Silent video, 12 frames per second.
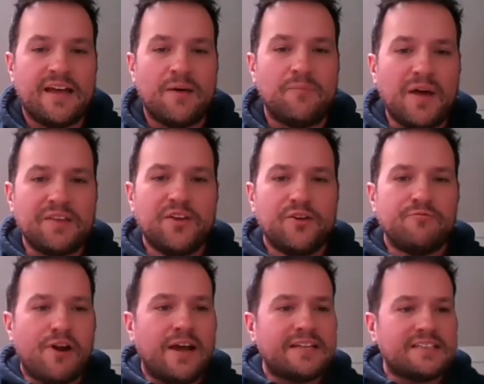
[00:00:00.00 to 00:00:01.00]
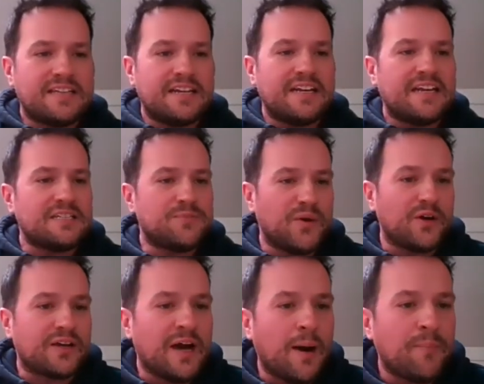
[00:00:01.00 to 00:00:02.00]
And Bunyan writes in his
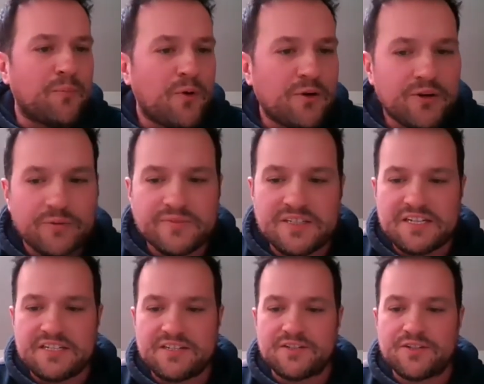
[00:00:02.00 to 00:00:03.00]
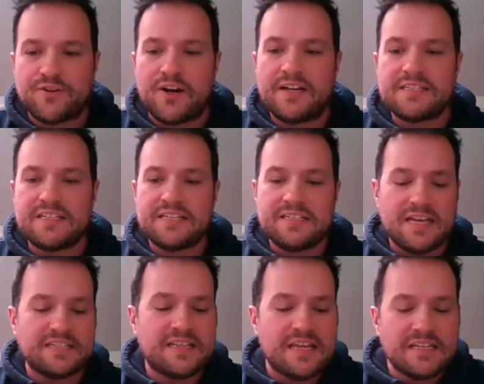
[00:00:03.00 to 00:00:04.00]
book, Come and Welcome to Jesus Christ, he
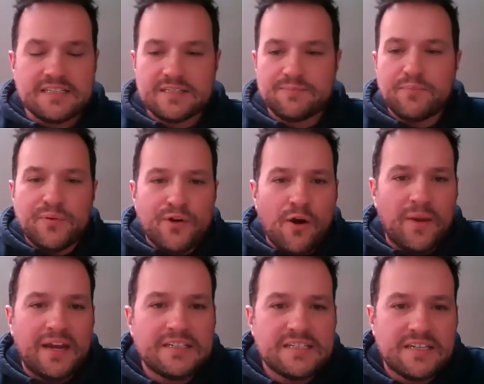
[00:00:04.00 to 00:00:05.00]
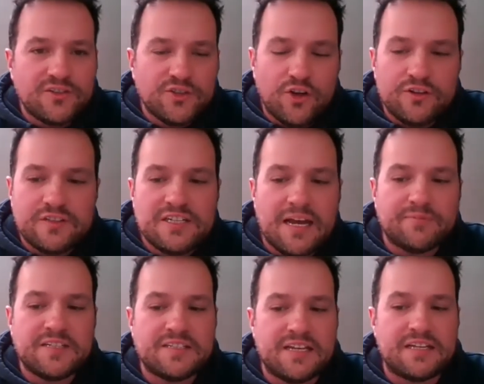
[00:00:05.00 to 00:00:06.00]
says, this promise in John
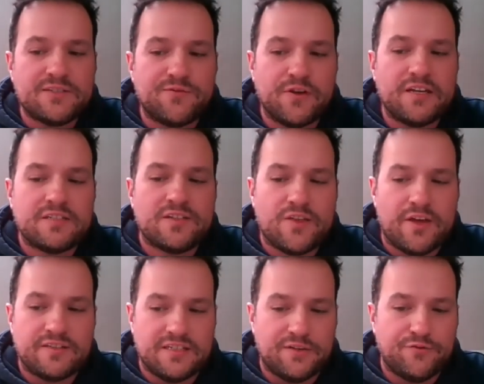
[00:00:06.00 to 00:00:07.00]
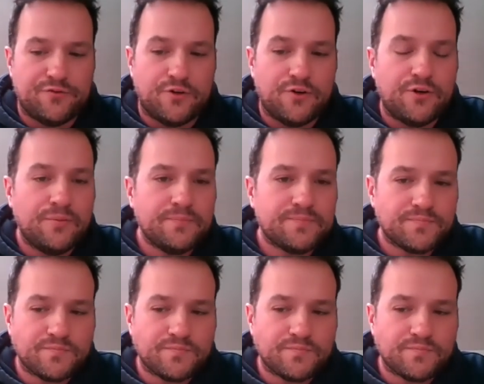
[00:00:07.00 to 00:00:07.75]
chapter 6, verse 34,